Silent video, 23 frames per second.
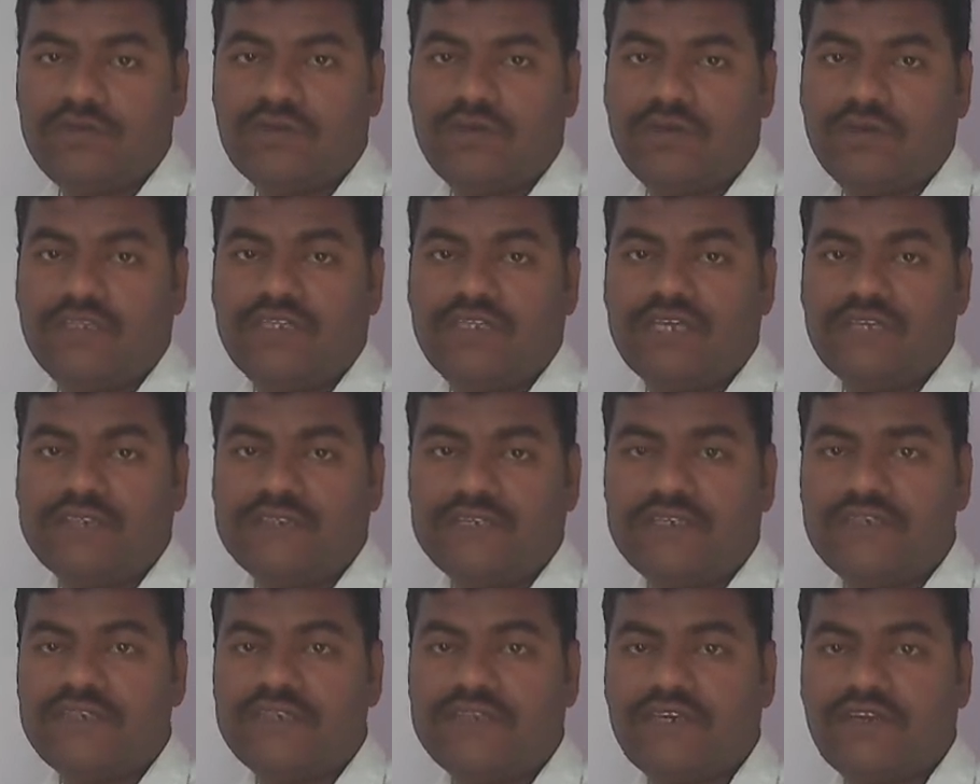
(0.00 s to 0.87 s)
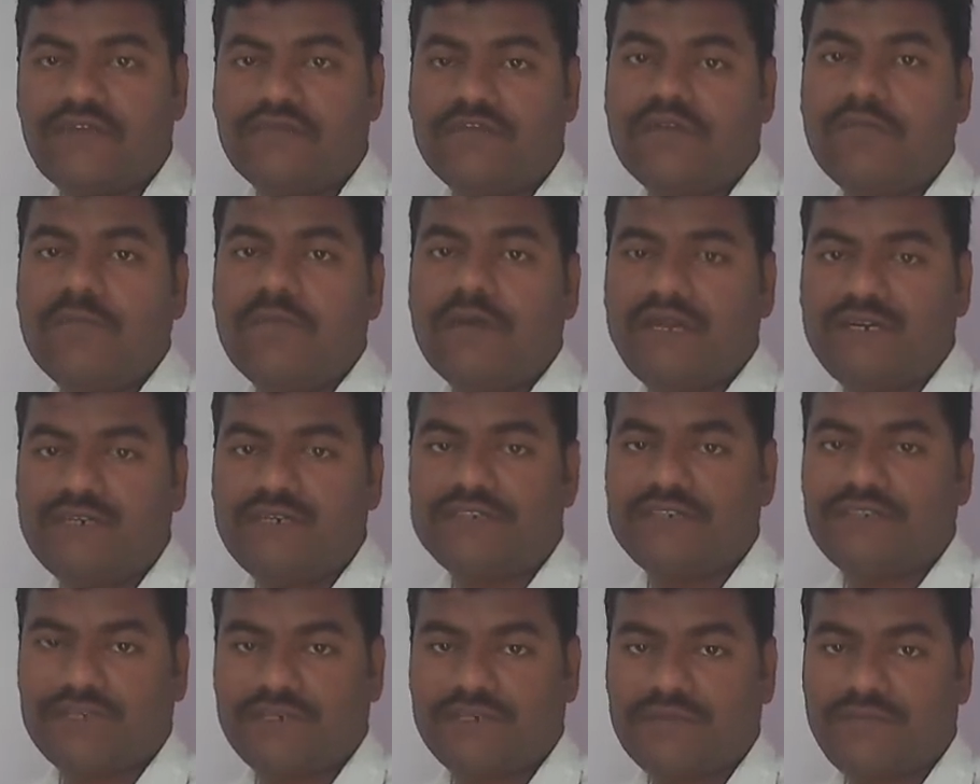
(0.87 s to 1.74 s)
asset side of the balance sheet,
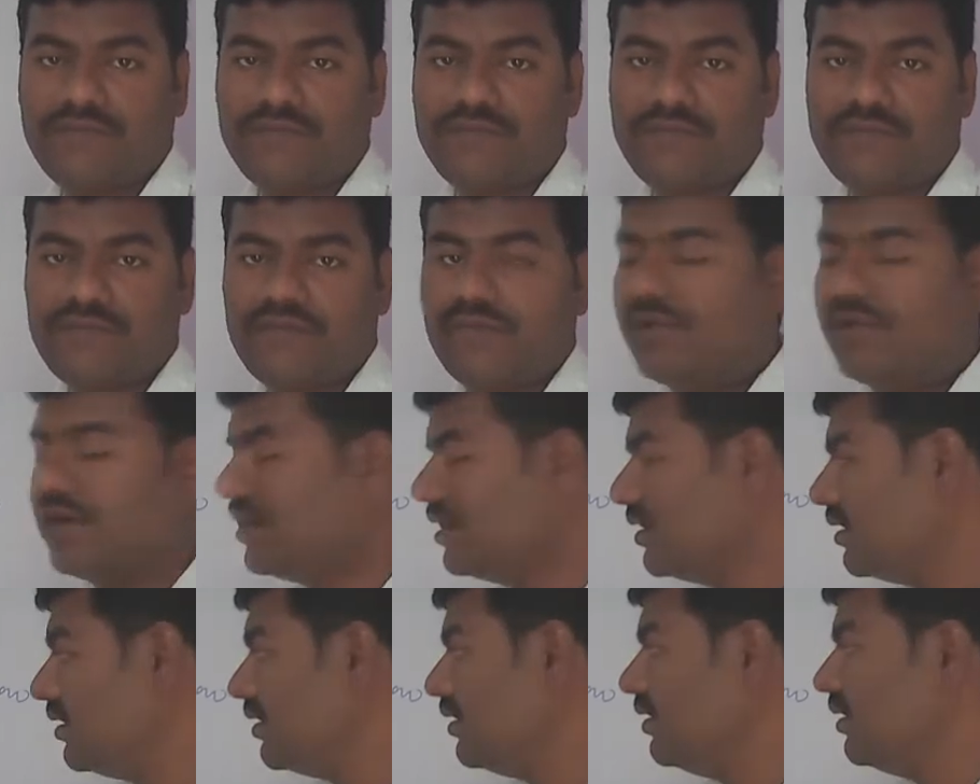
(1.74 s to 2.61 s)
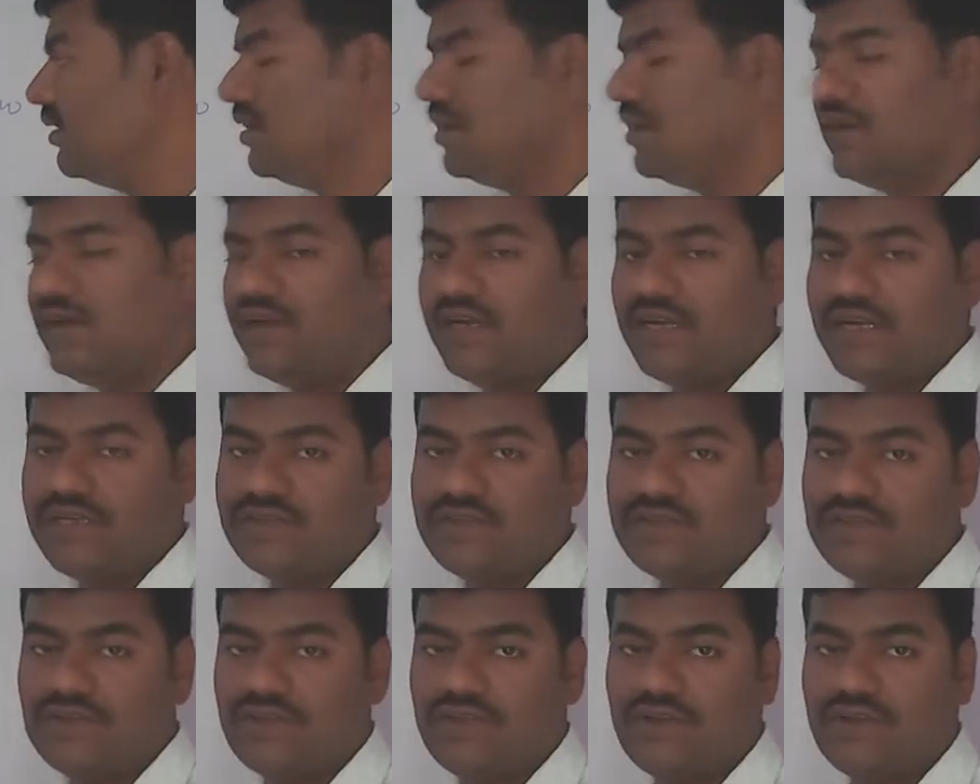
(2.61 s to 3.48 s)
but it has
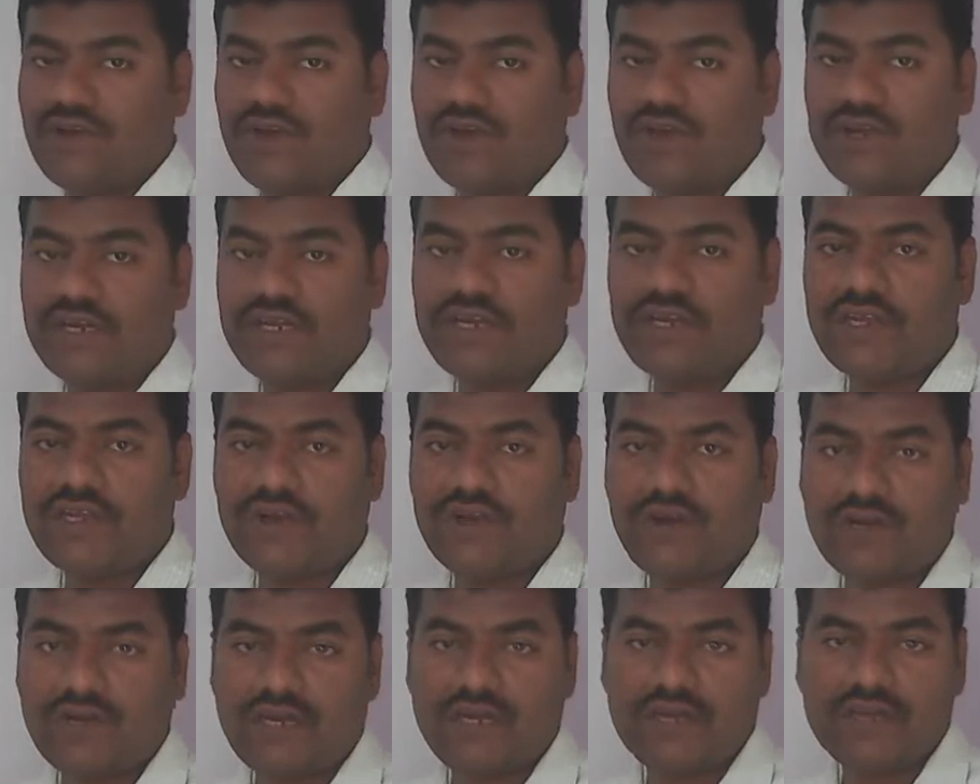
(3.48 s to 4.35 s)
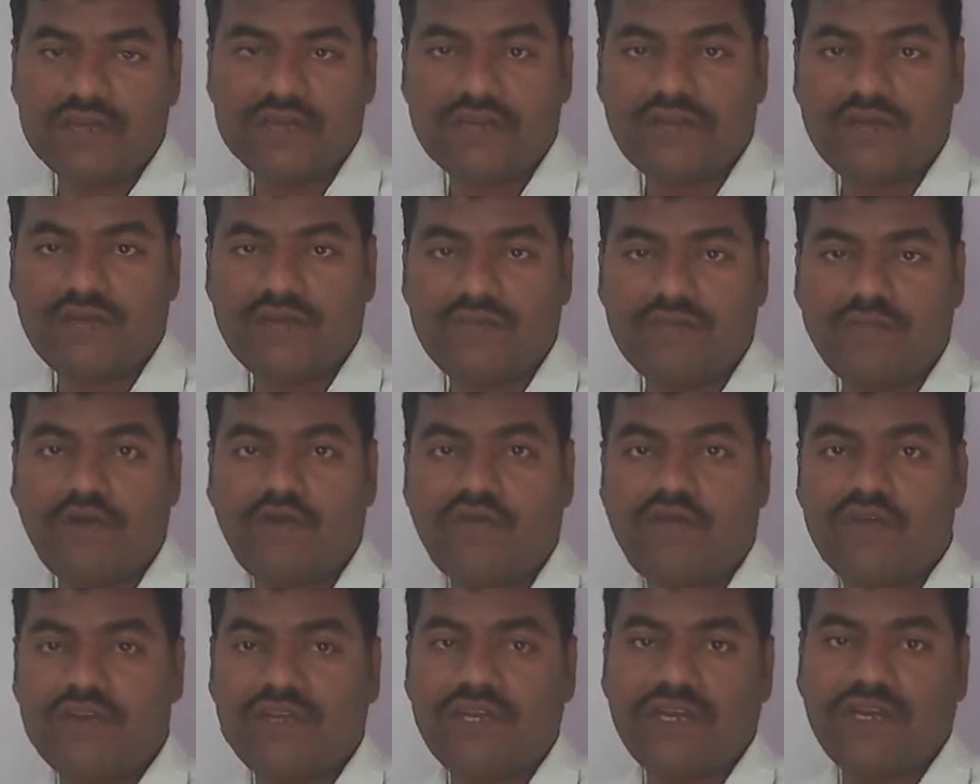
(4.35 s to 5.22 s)
wrongly recorded in the profit
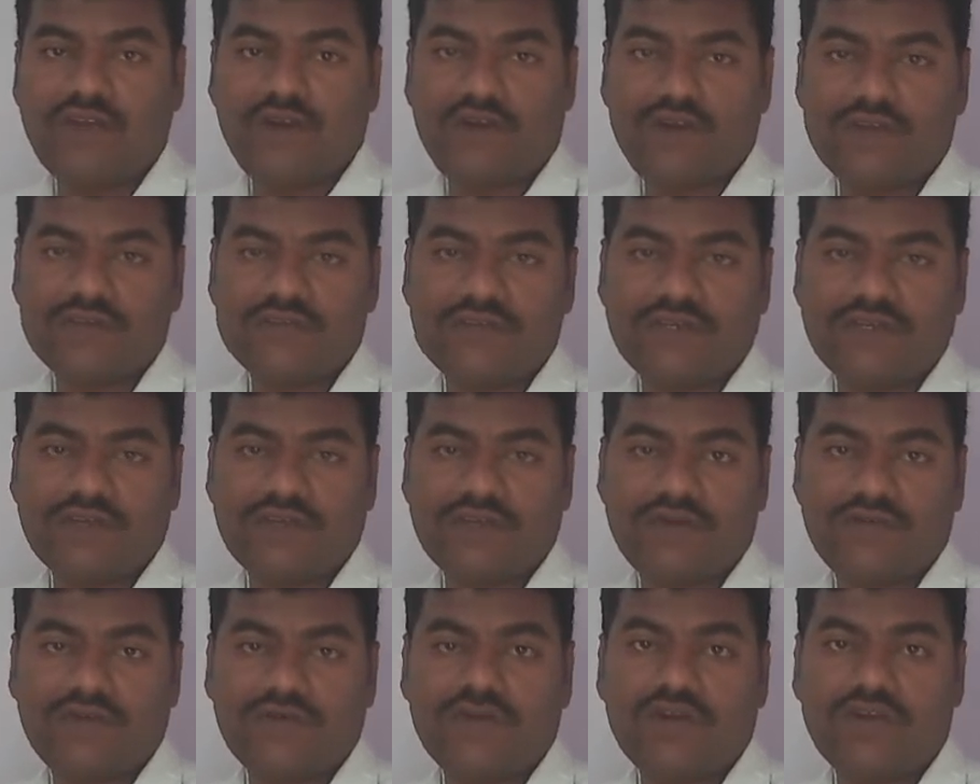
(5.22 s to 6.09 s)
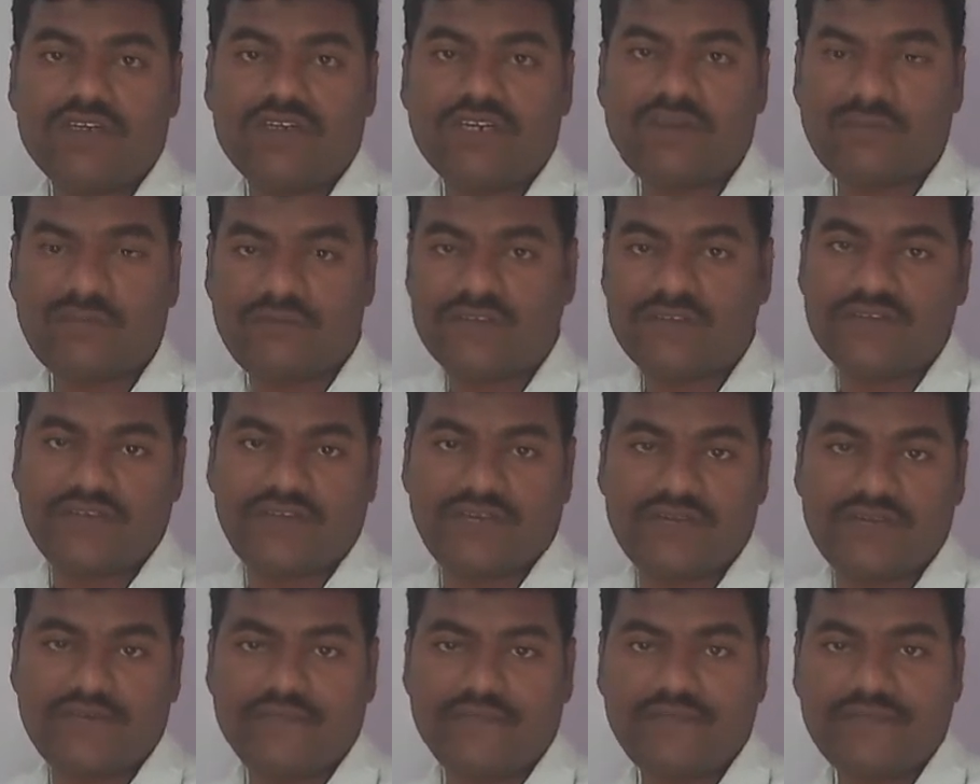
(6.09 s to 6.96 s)
and loss account on the debit side.
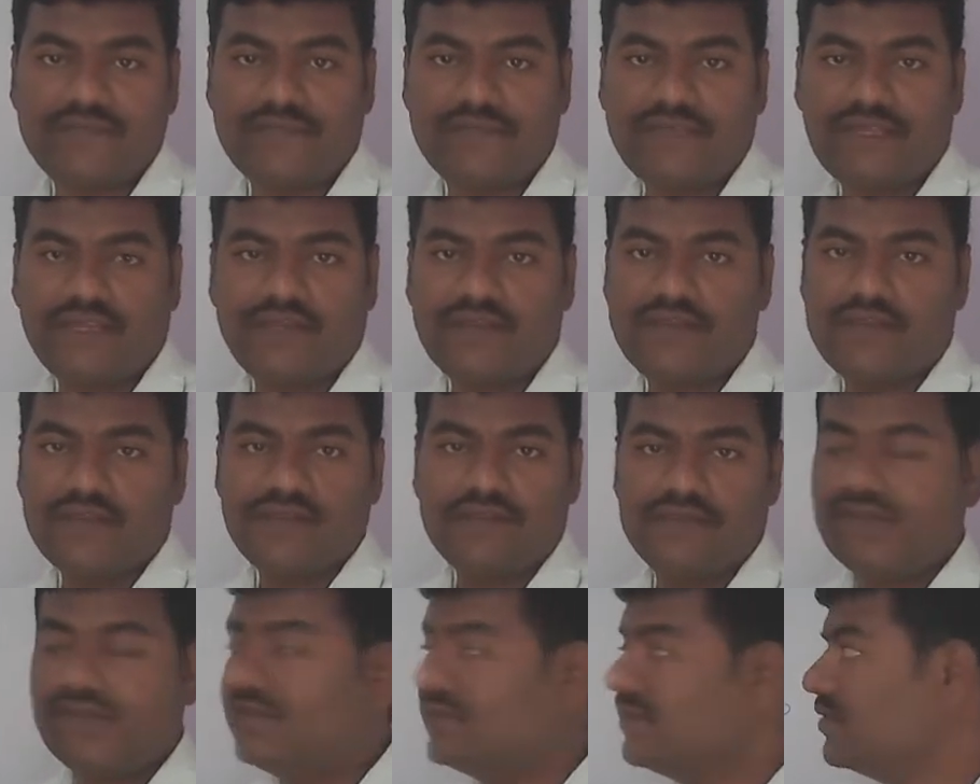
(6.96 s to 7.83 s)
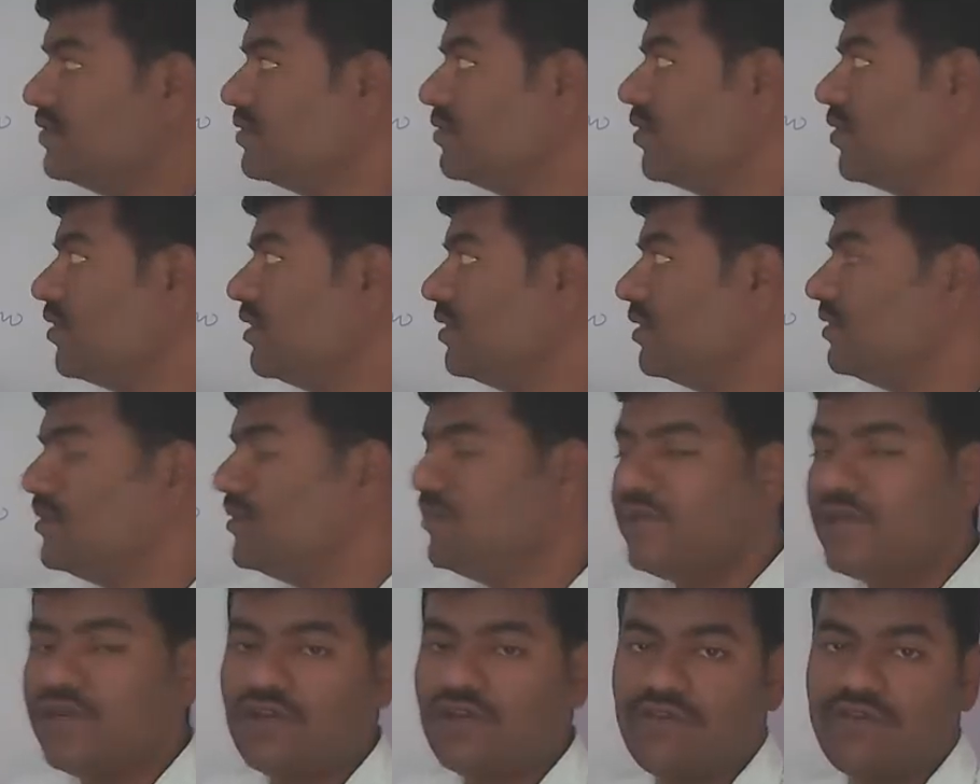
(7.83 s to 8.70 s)
This is what the meaning
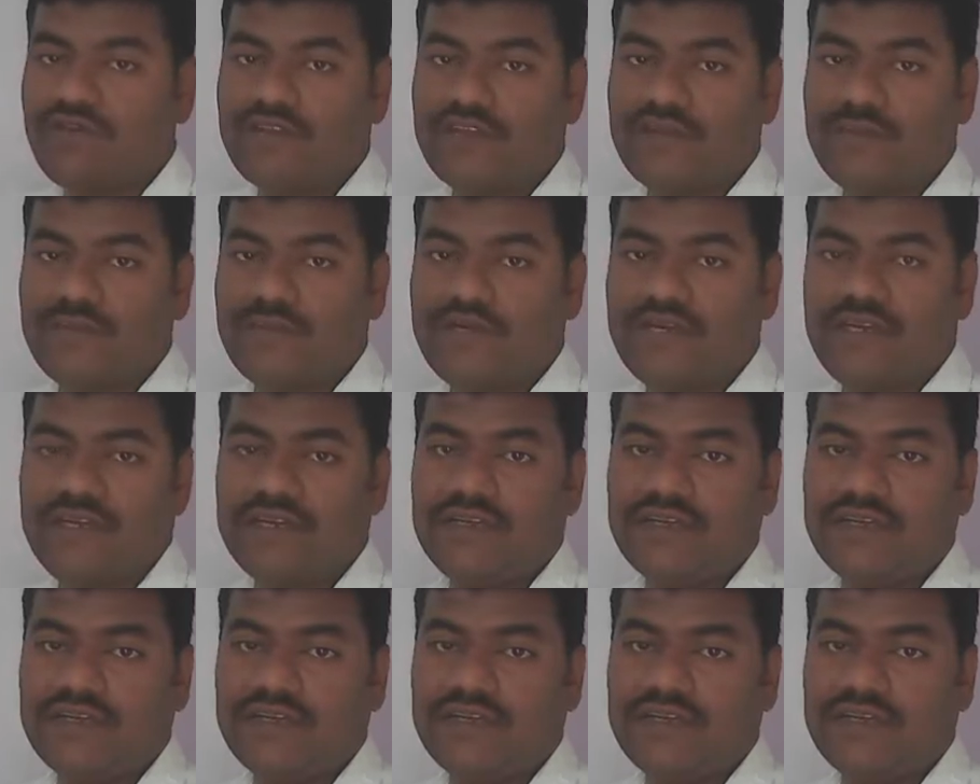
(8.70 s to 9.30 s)
of capital